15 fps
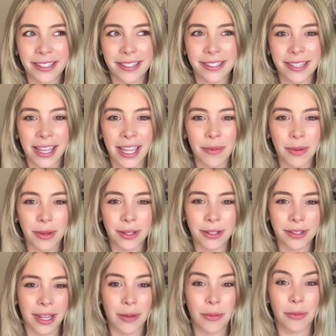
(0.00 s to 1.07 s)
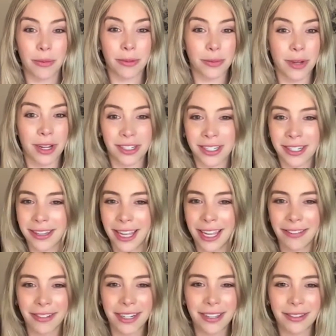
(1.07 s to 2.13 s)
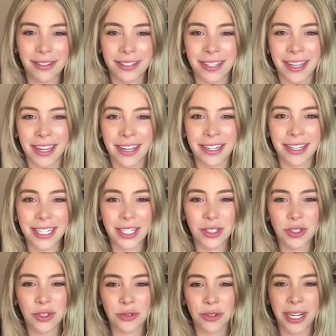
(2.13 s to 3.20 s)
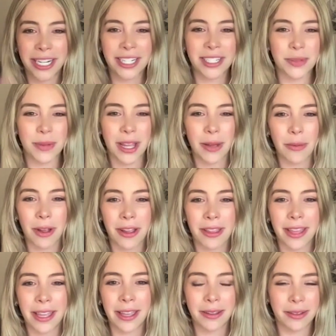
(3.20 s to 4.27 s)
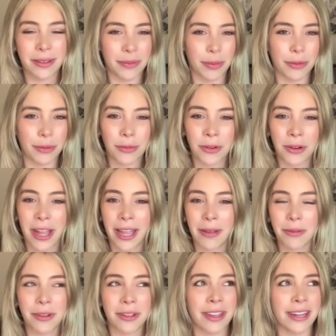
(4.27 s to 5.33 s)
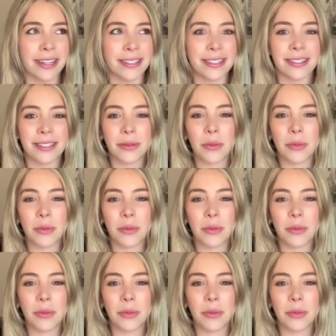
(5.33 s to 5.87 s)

the scammer, I was watching it live on Etherscan. He drained my wallet before I realized